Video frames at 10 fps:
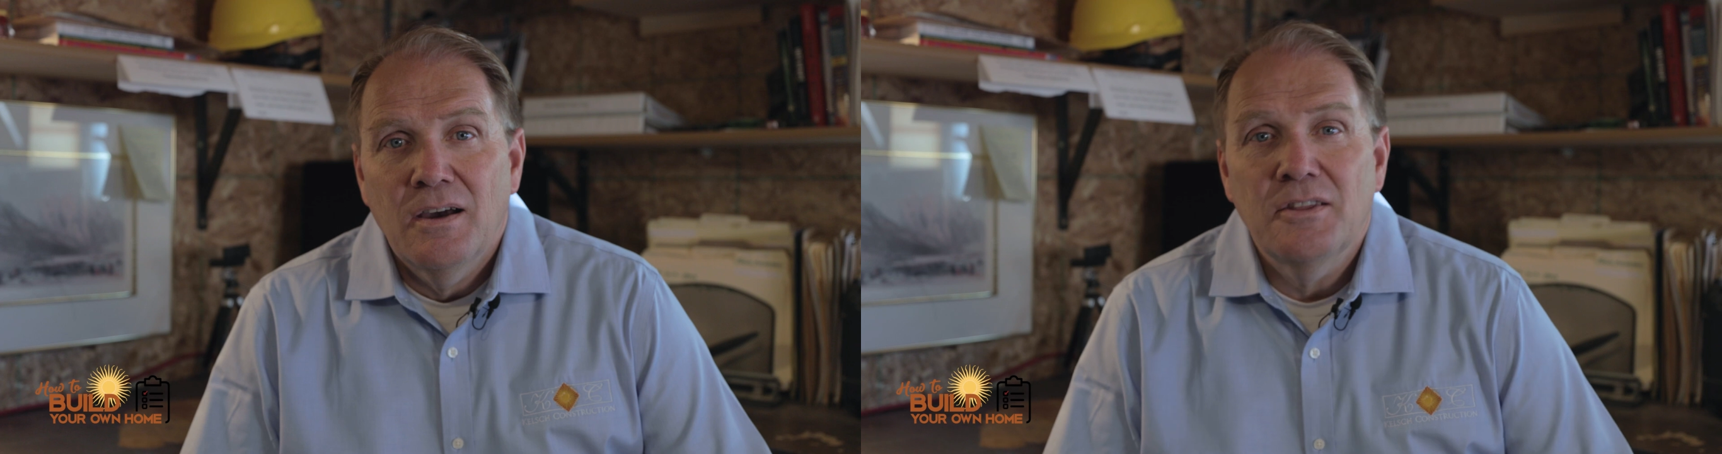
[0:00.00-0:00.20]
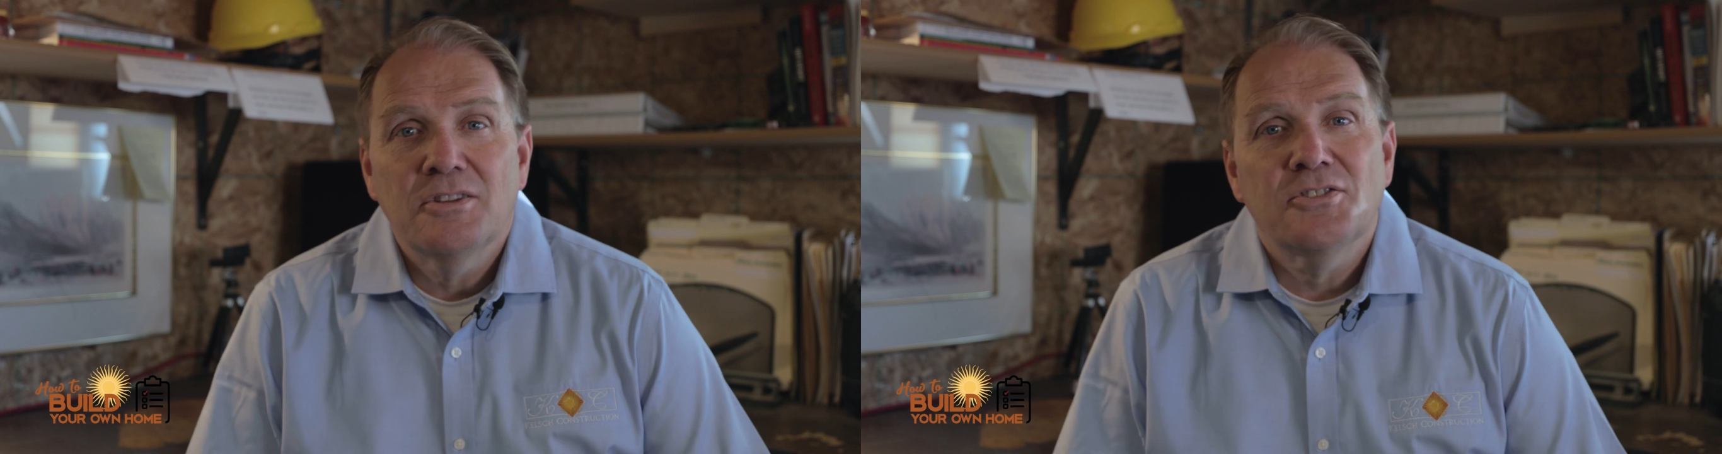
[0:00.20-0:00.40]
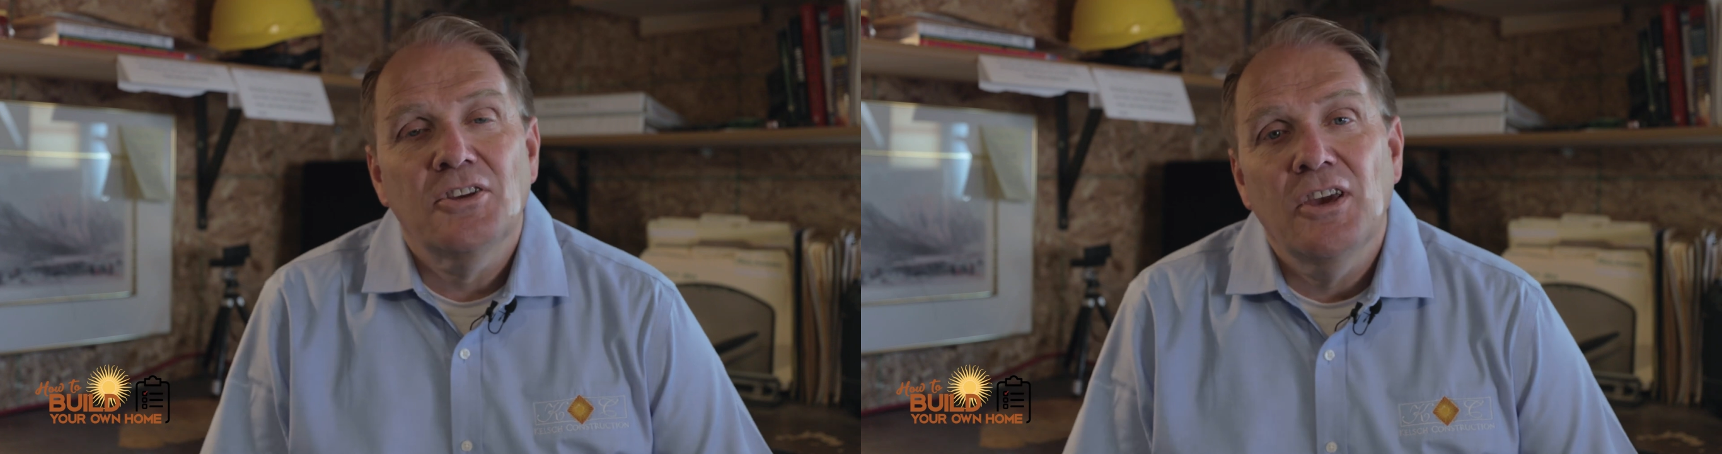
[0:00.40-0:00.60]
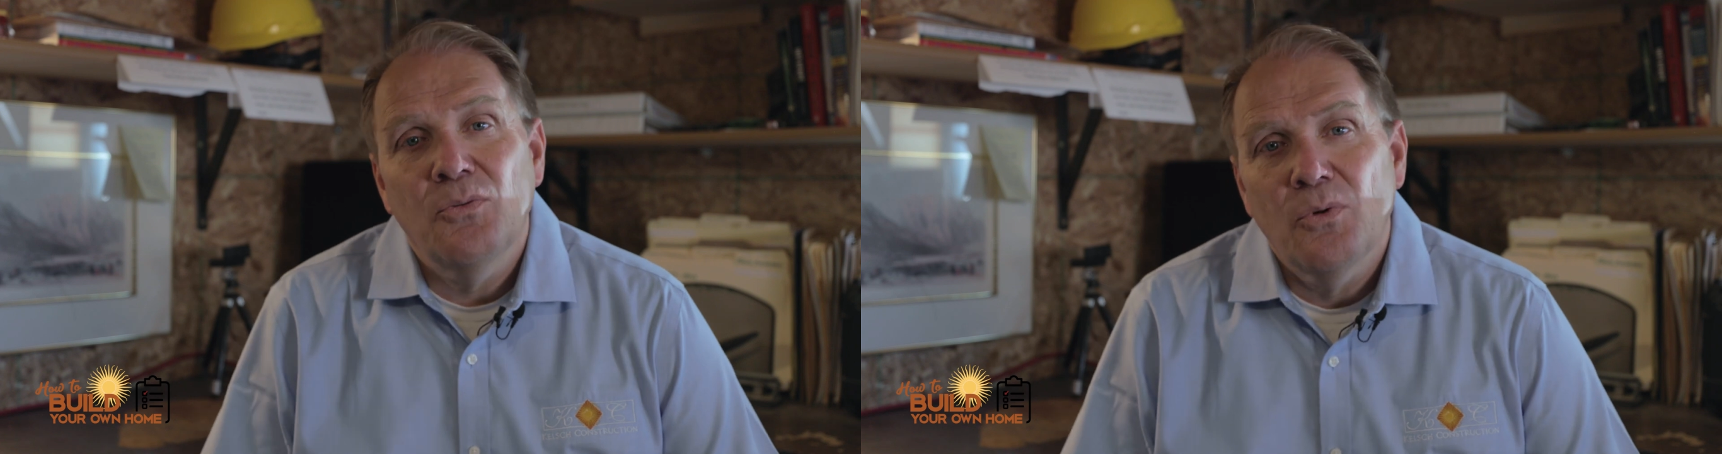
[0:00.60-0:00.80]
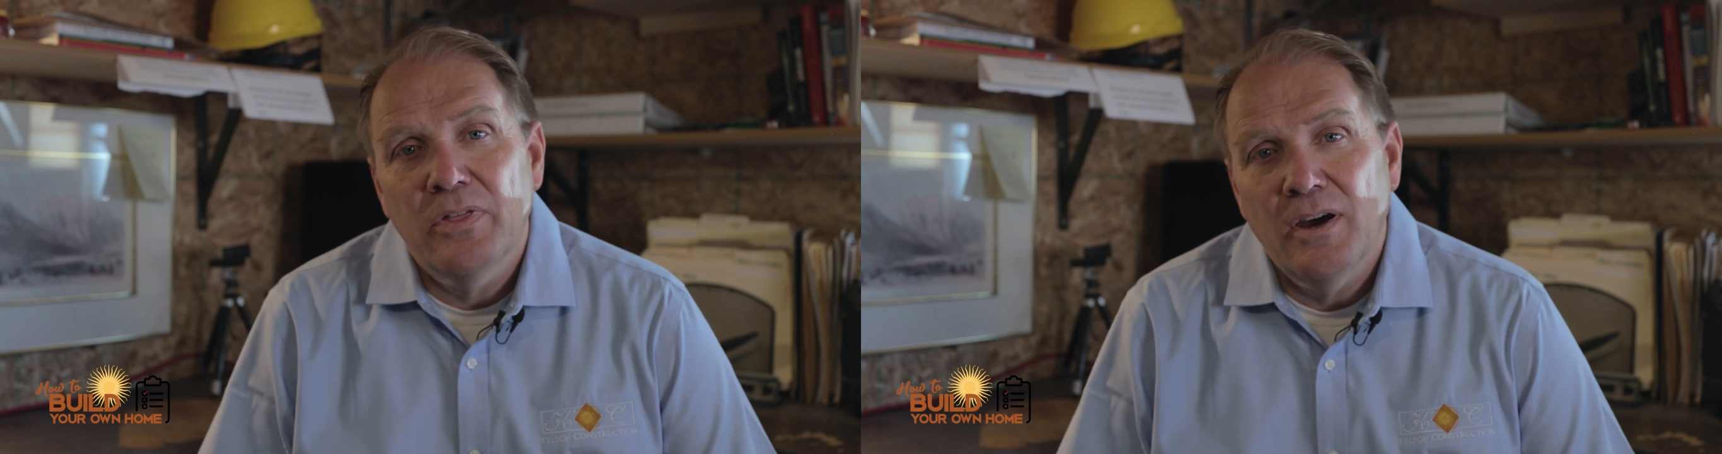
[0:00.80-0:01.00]
Hi, this is
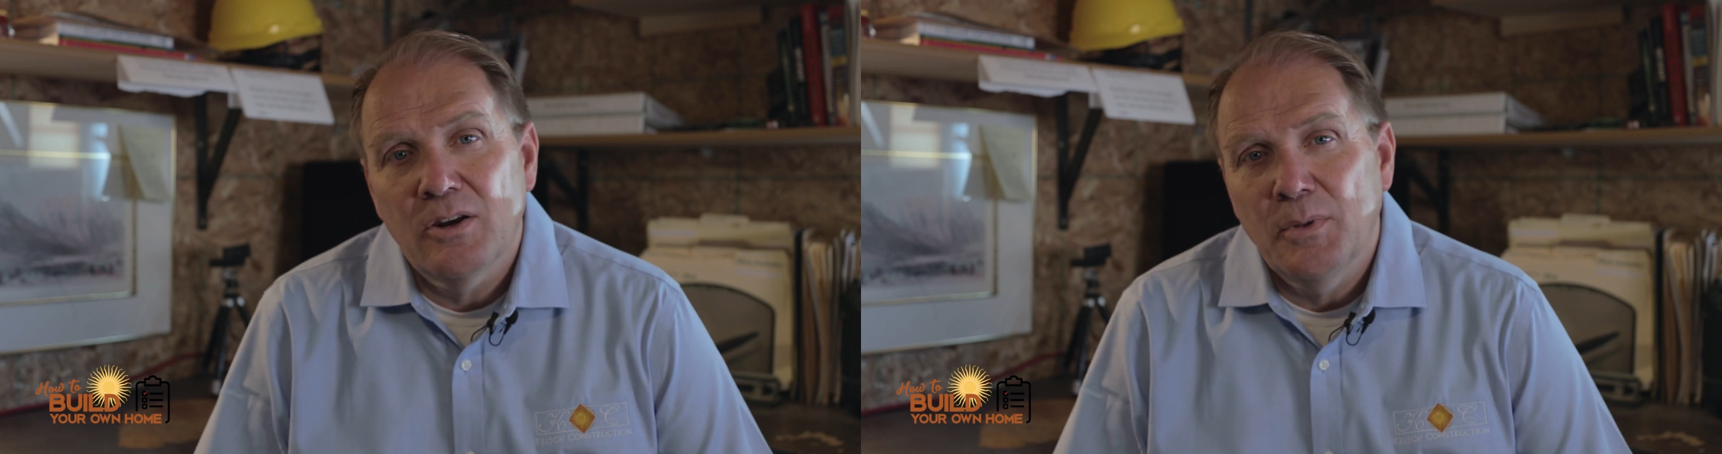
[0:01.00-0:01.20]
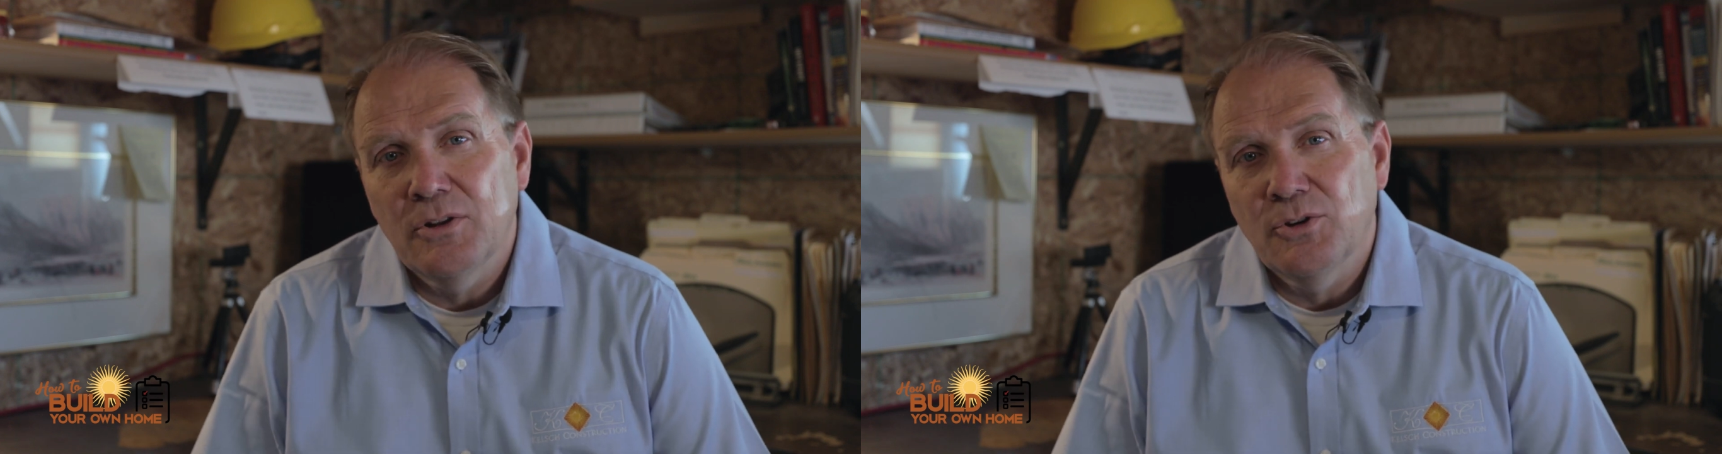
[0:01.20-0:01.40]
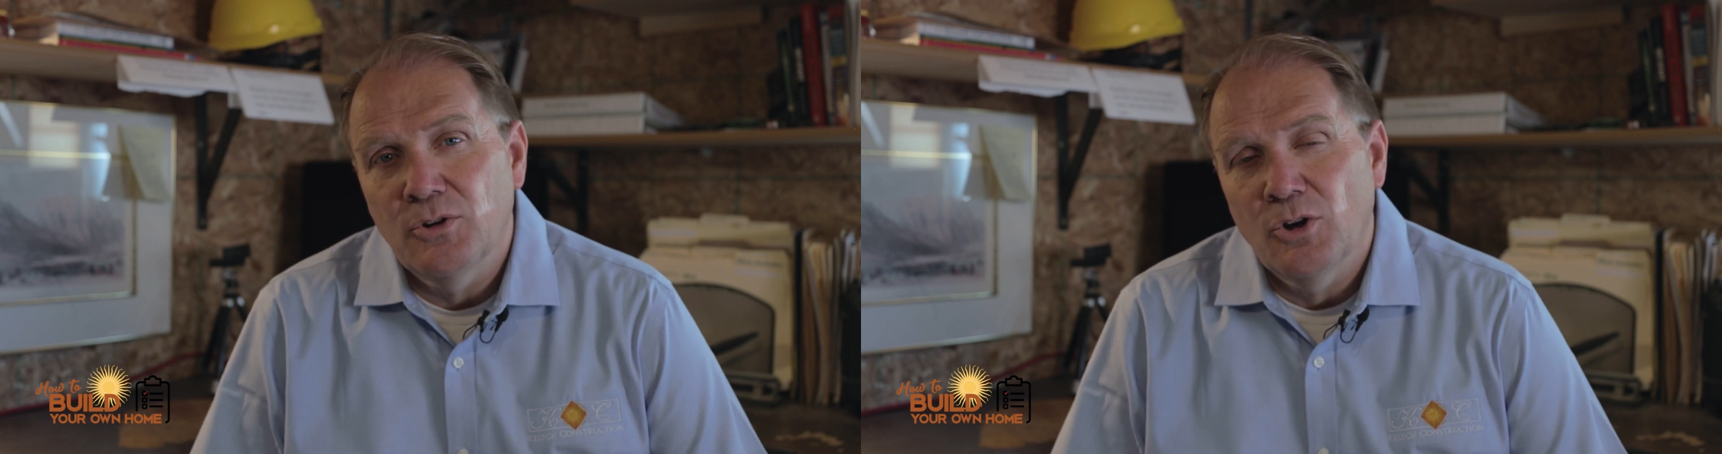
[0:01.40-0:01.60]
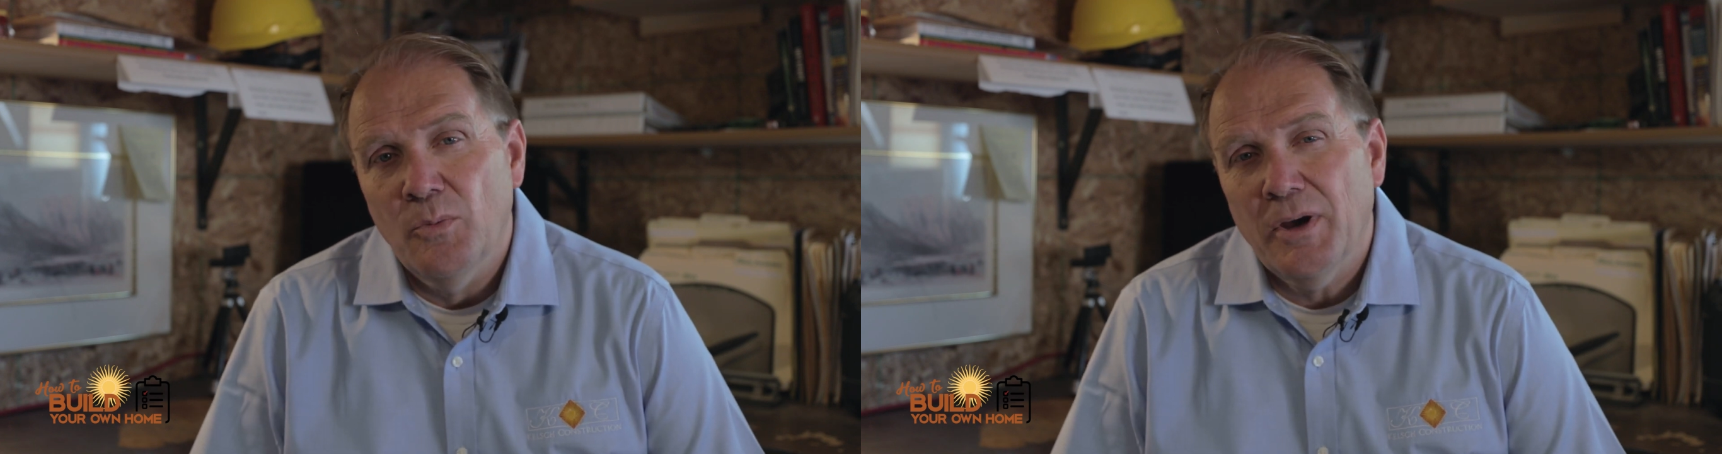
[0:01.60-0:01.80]
Keith with How to Build Your Own Home,